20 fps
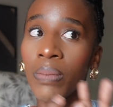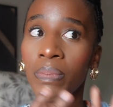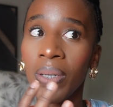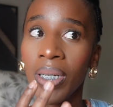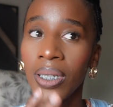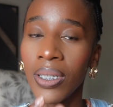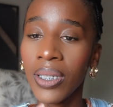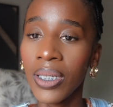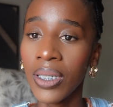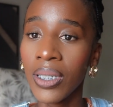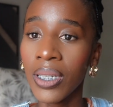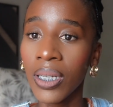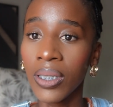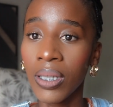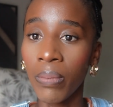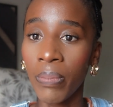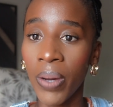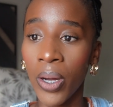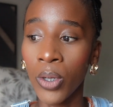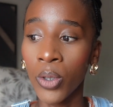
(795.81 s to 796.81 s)
Be detailed
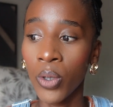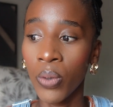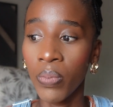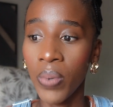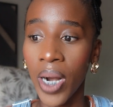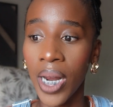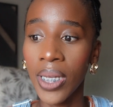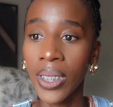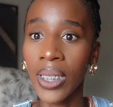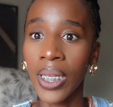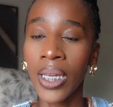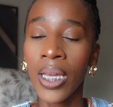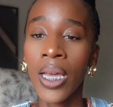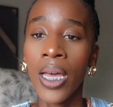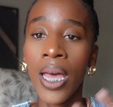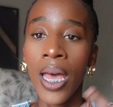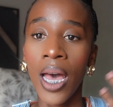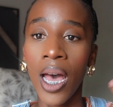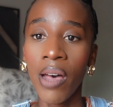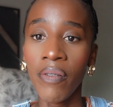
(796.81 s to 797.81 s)
about your pricing.
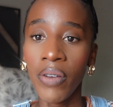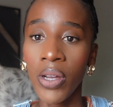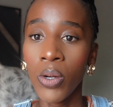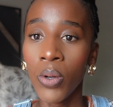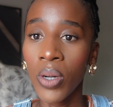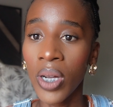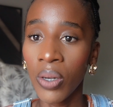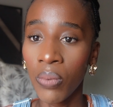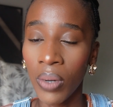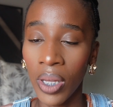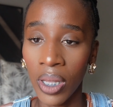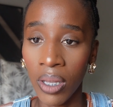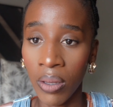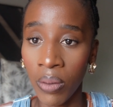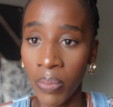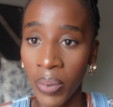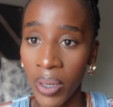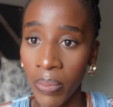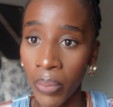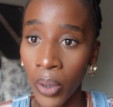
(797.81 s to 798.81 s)
Have a look at what
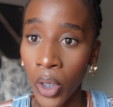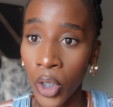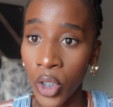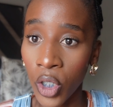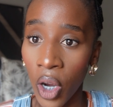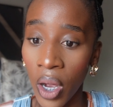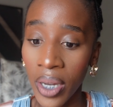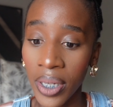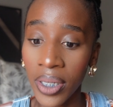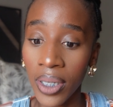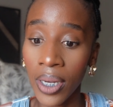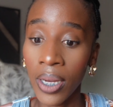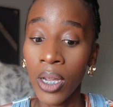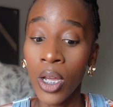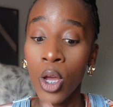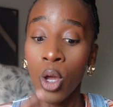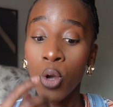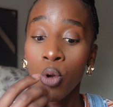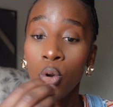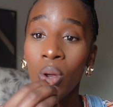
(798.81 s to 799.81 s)
other people are charging.
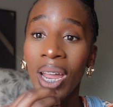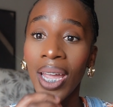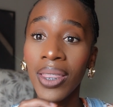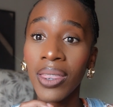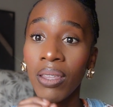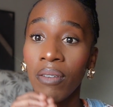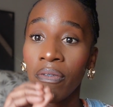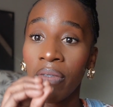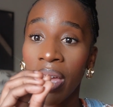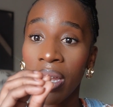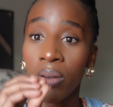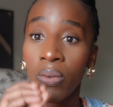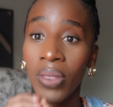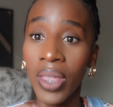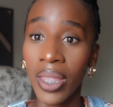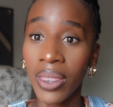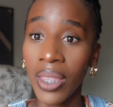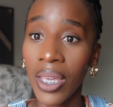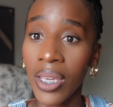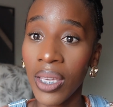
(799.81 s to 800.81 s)
Look at the value
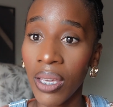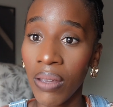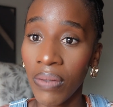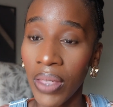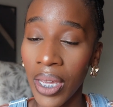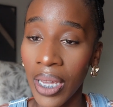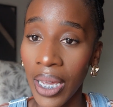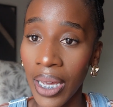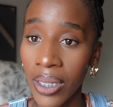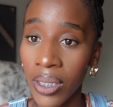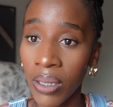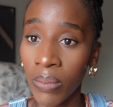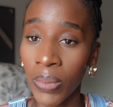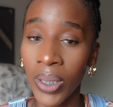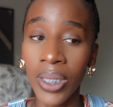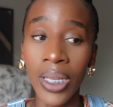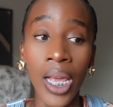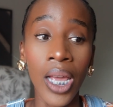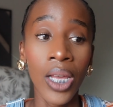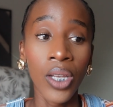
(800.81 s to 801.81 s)
that they give their
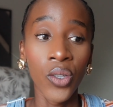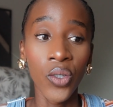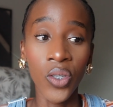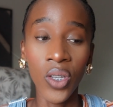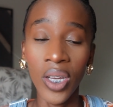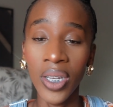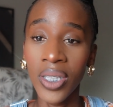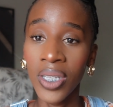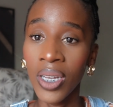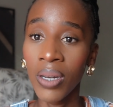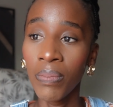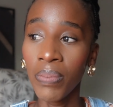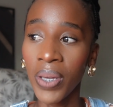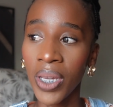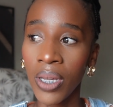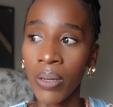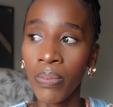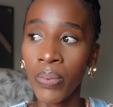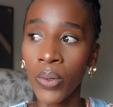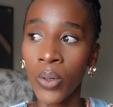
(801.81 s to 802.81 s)
customers. Certain
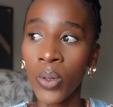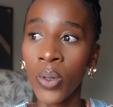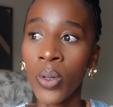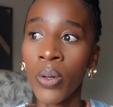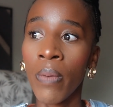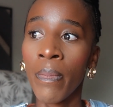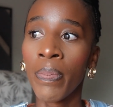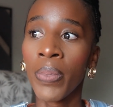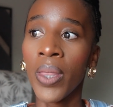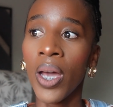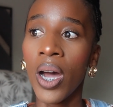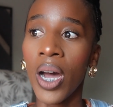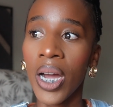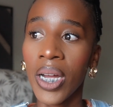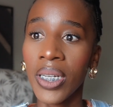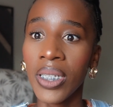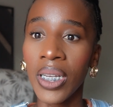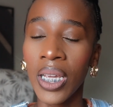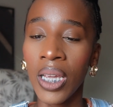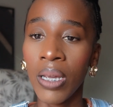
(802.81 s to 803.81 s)
people
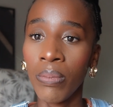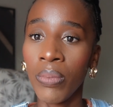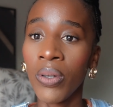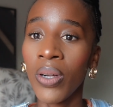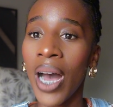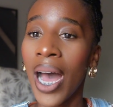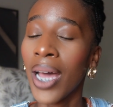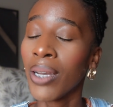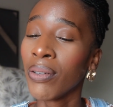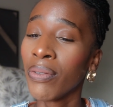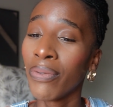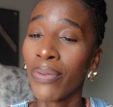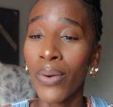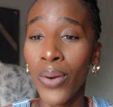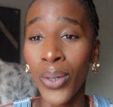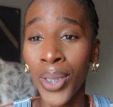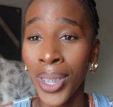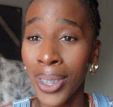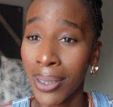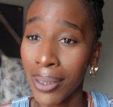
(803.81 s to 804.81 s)
aren't able,
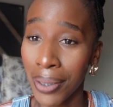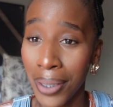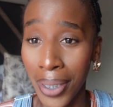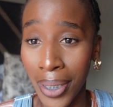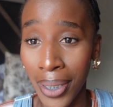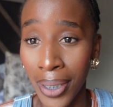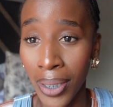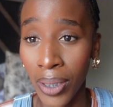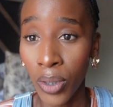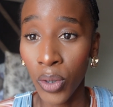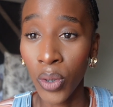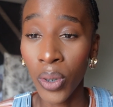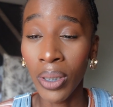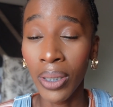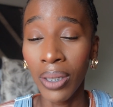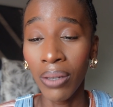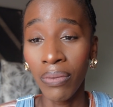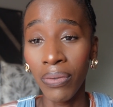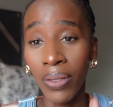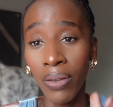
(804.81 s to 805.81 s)
unfortunately, to
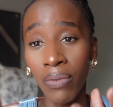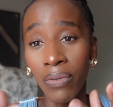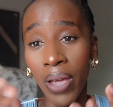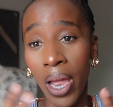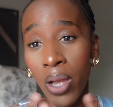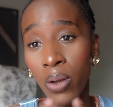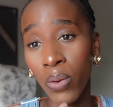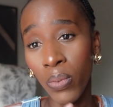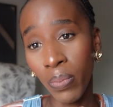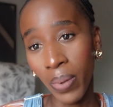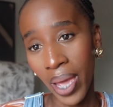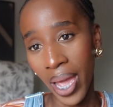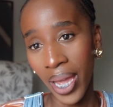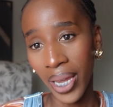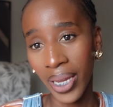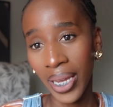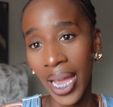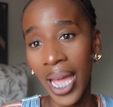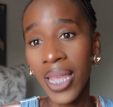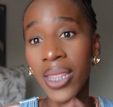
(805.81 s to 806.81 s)
give the value
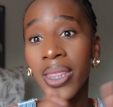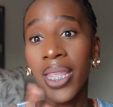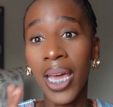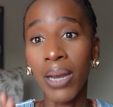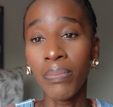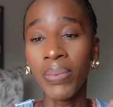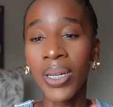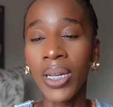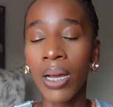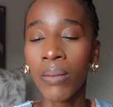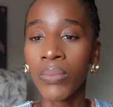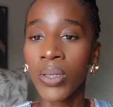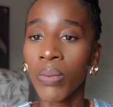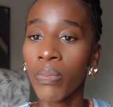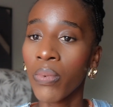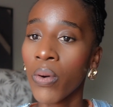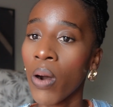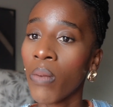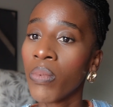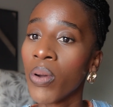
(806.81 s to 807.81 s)
back, and that becomes a
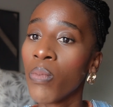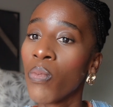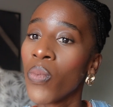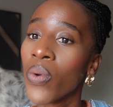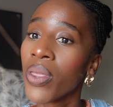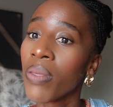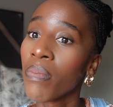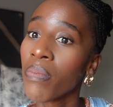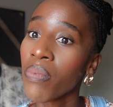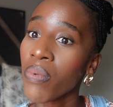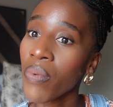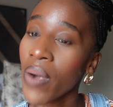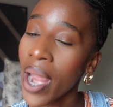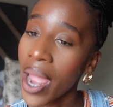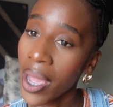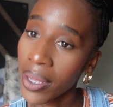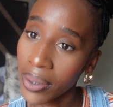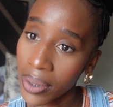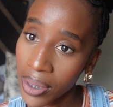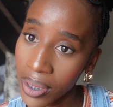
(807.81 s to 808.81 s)
problem with
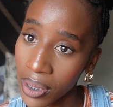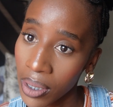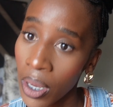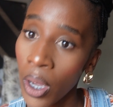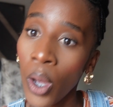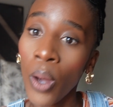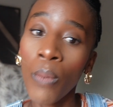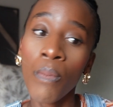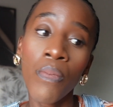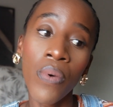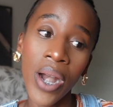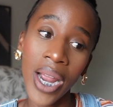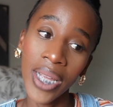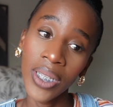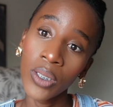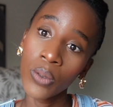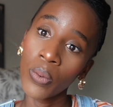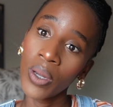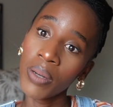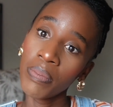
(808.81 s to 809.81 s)
brands.
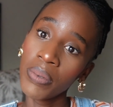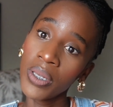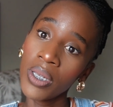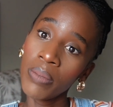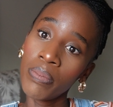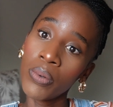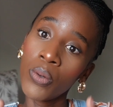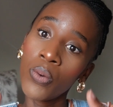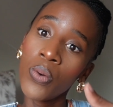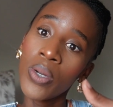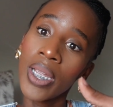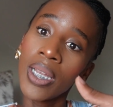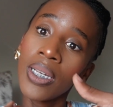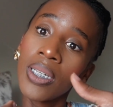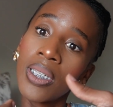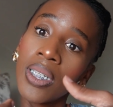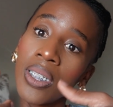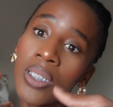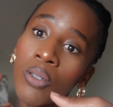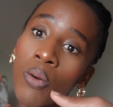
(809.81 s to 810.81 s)
Brands want people who can
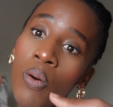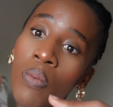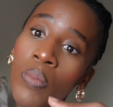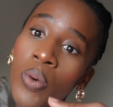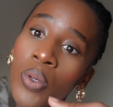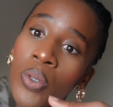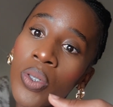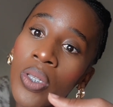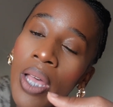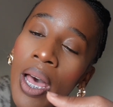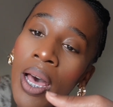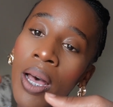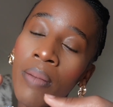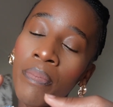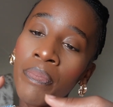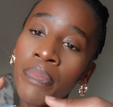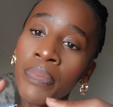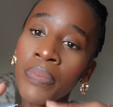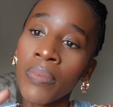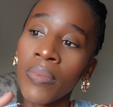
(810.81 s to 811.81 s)
almost
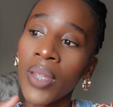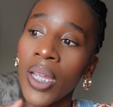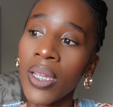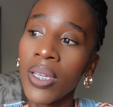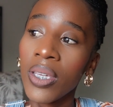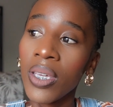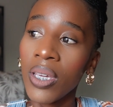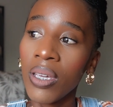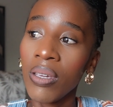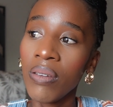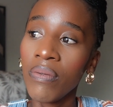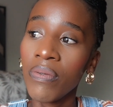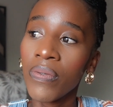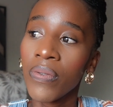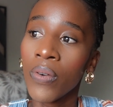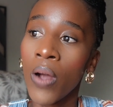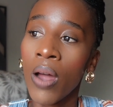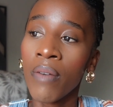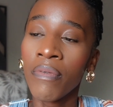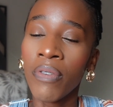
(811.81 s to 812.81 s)
give
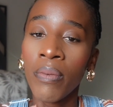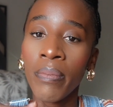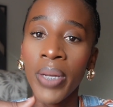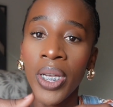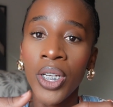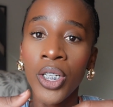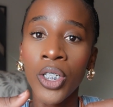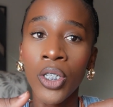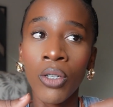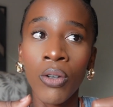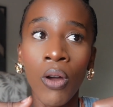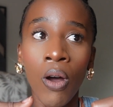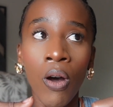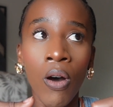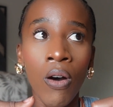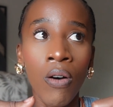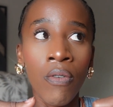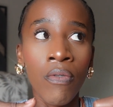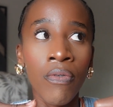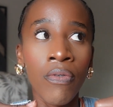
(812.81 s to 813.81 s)
confirmation
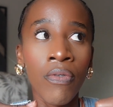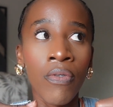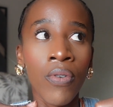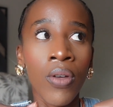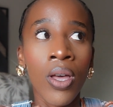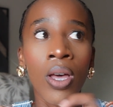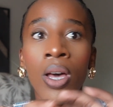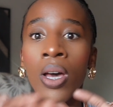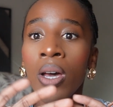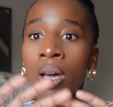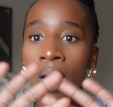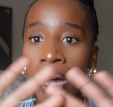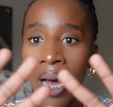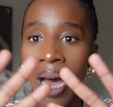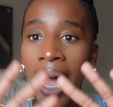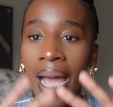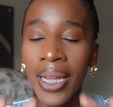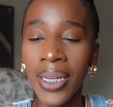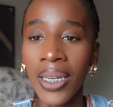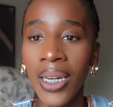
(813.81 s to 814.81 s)
of,
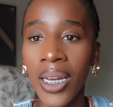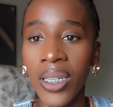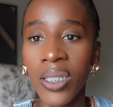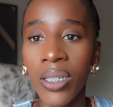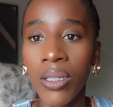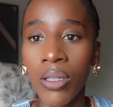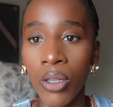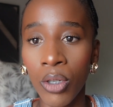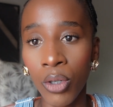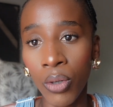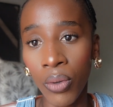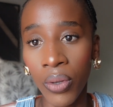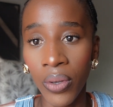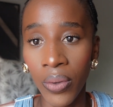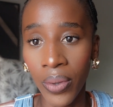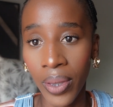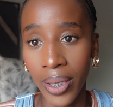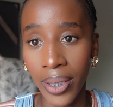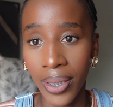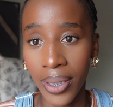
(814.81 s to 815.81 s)
I can actually secure
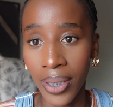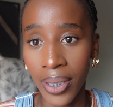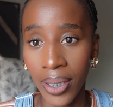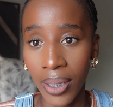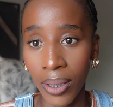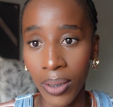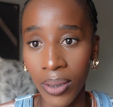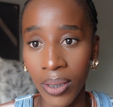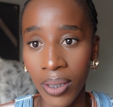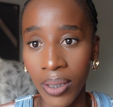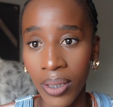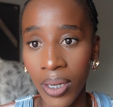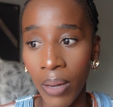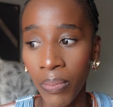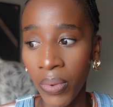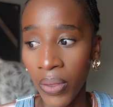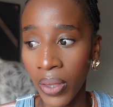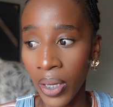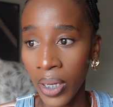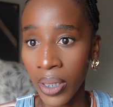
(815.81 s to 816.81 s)
you these deals type
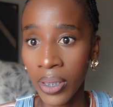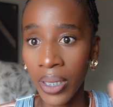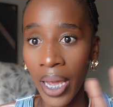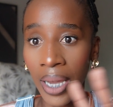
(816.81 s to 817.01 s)
of things.